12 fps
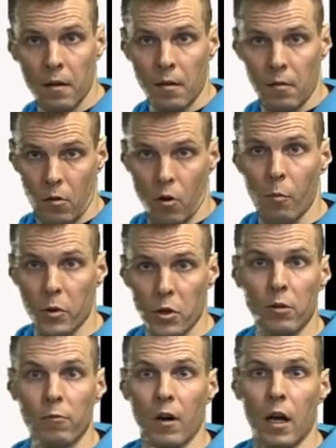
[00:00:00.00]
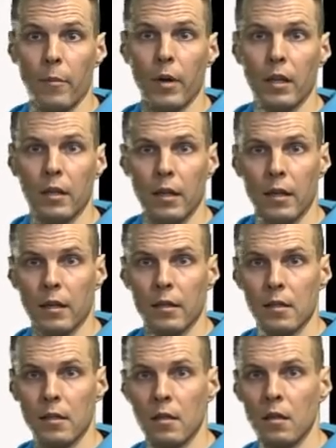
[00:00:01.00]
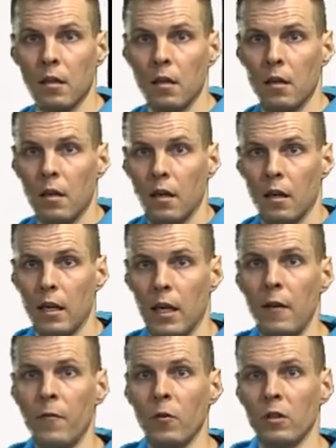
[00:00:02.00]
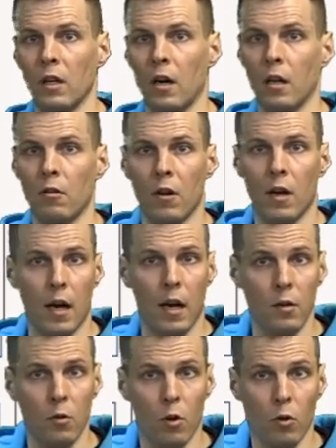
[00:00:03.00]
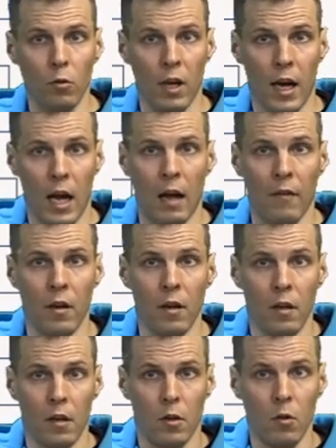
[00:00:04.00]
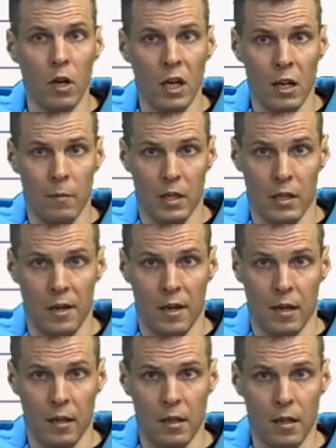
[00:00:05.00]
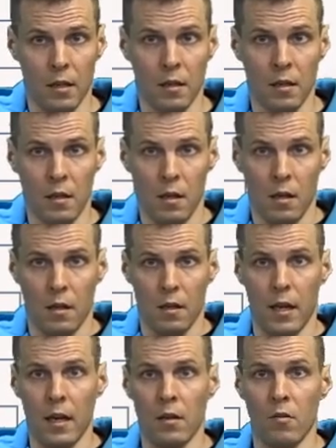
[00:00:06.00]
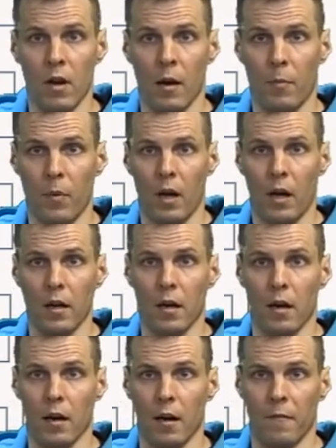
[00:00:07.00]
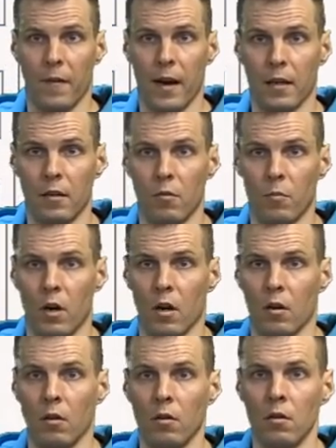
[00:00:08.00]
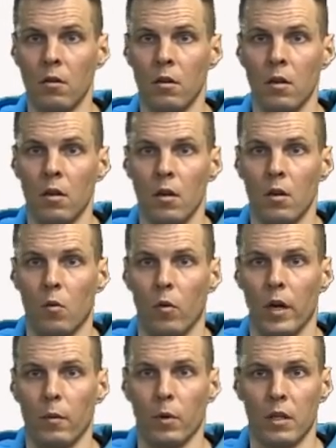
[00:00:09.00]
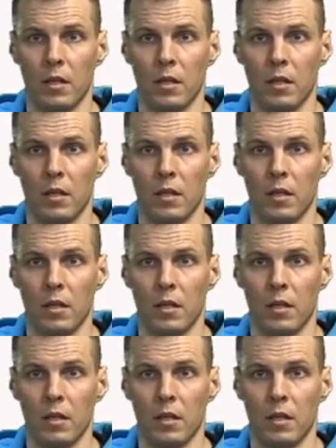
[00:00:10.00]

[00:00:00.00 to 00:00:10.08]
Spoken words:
composite reliability index. If, on the other hand, you don't have unidimensionality, then you apply a factor model, in which